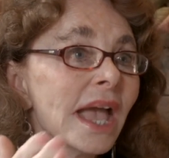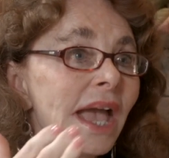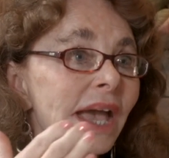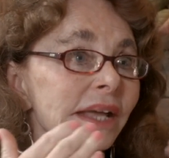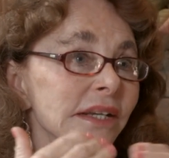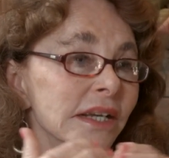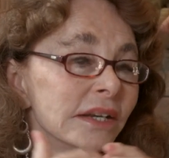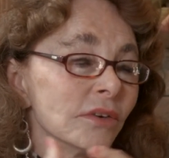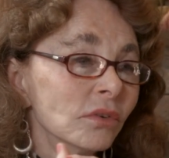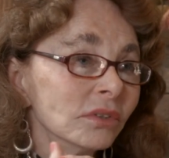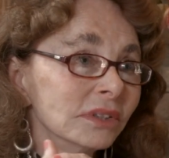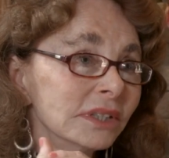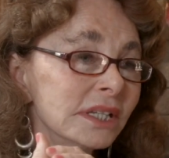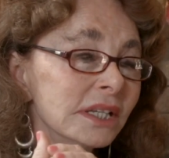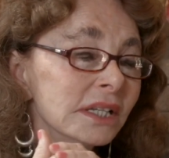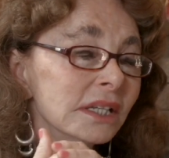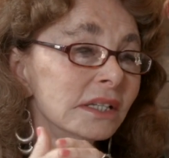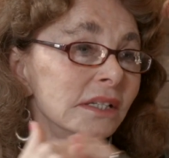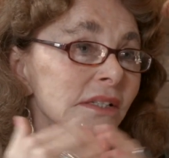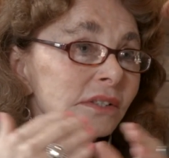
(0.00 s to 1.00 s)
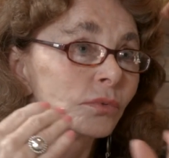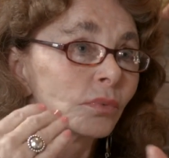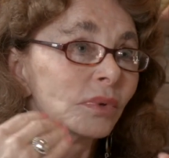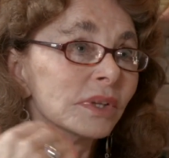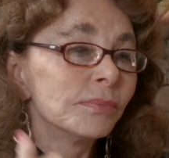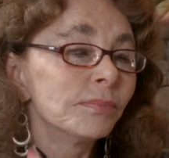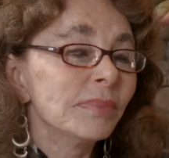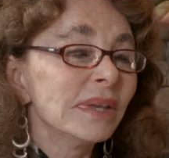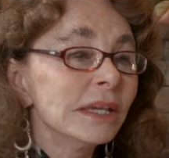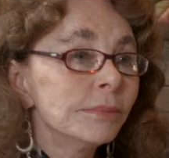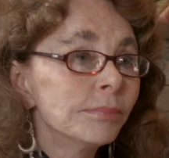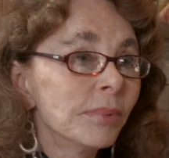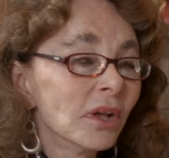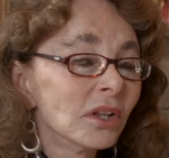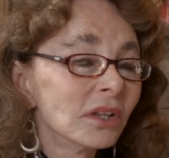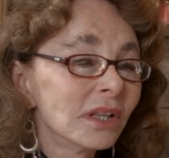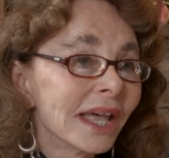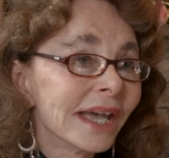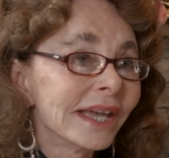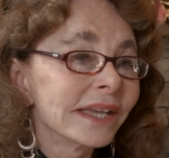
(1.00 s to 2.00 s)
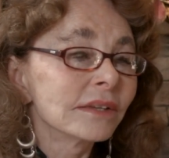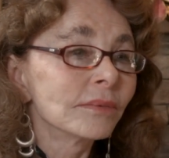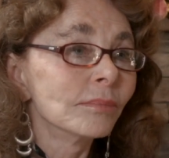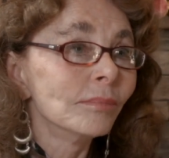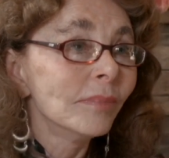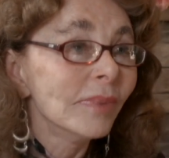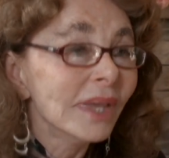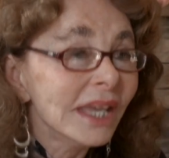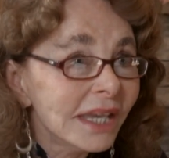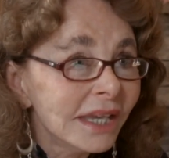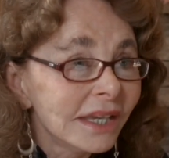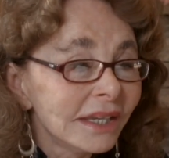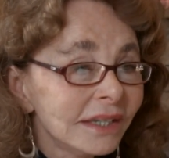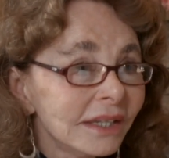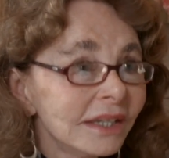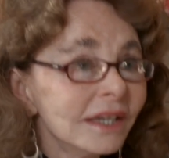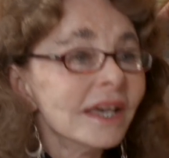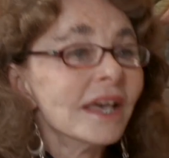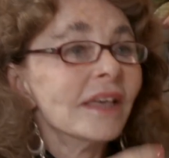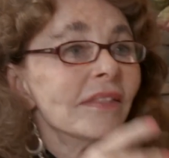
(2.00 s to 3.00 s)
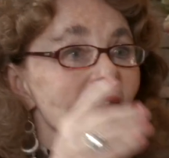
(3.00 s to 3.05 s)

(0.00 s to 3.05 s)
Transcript: And it only is with people like me